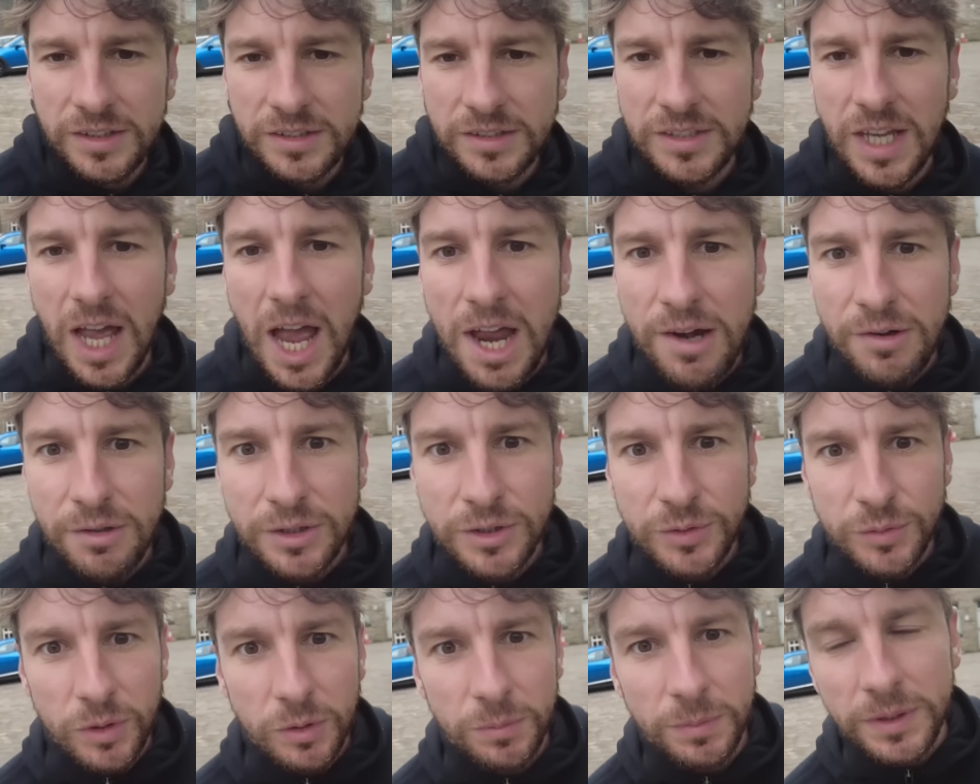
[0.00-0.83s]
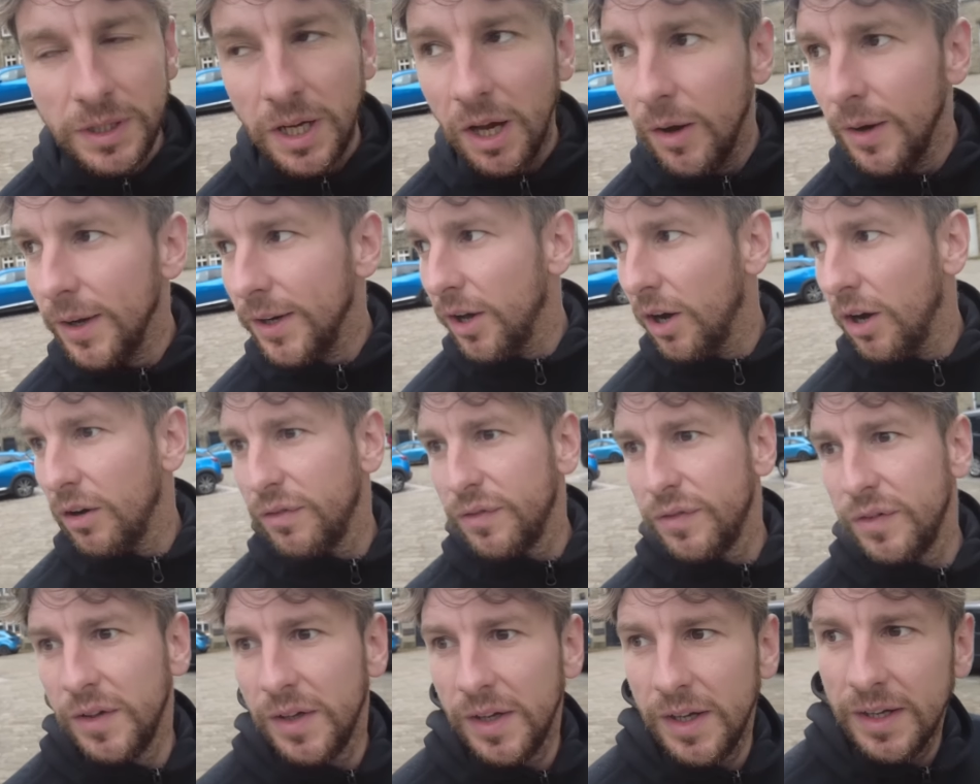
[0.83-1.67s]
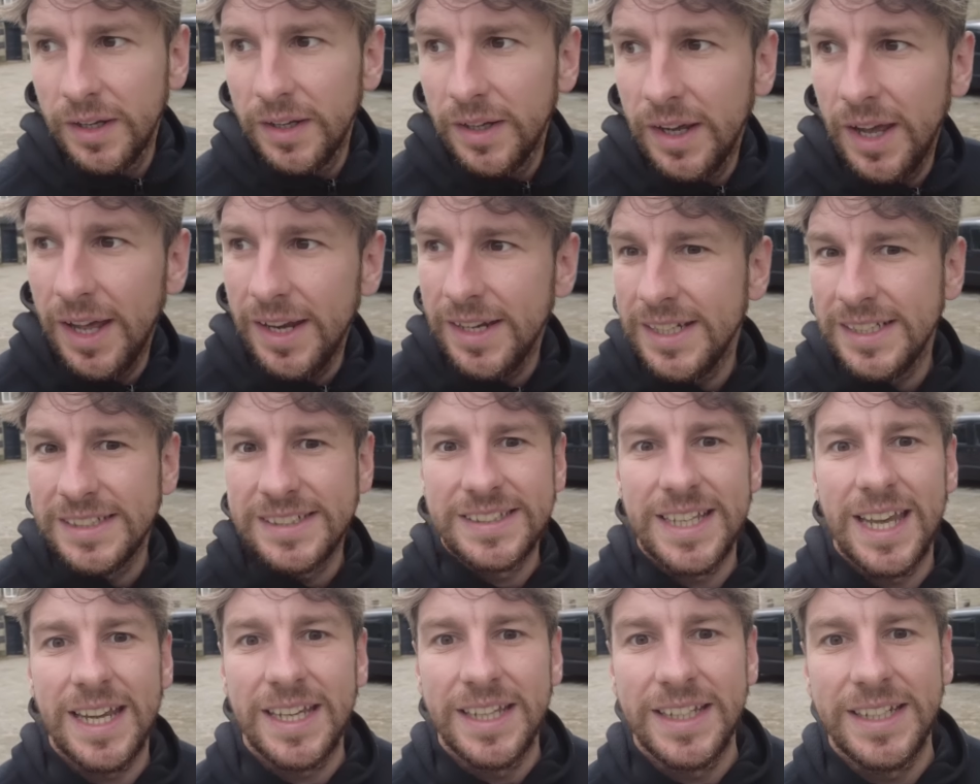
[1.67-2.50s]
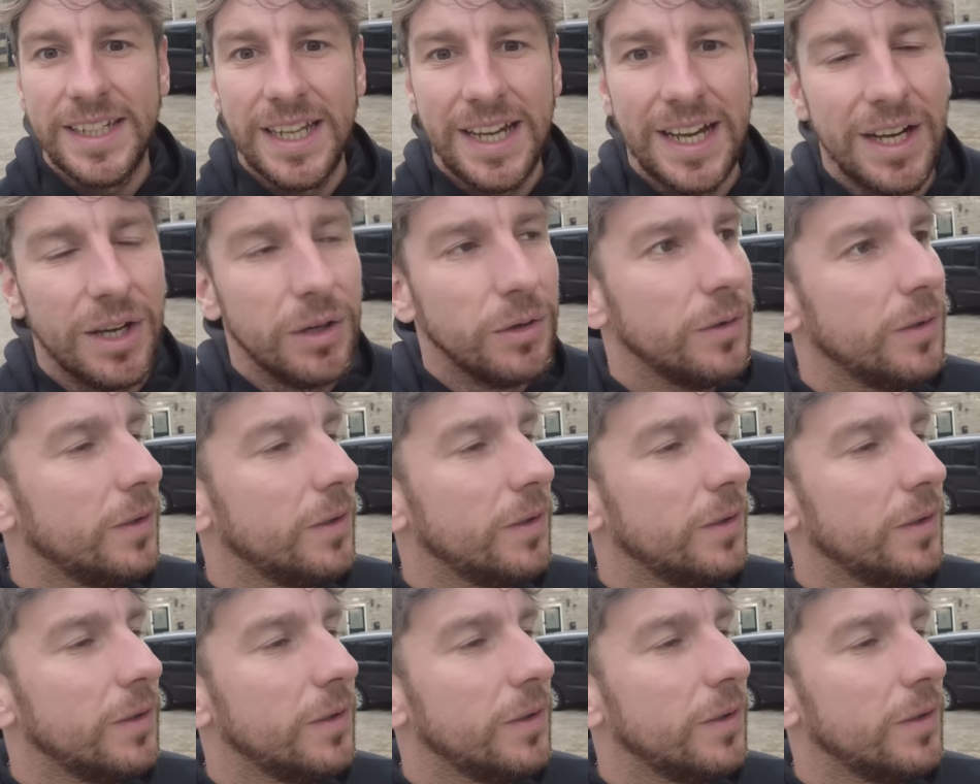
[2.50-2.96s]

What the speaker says: The sirens will be going off any second now.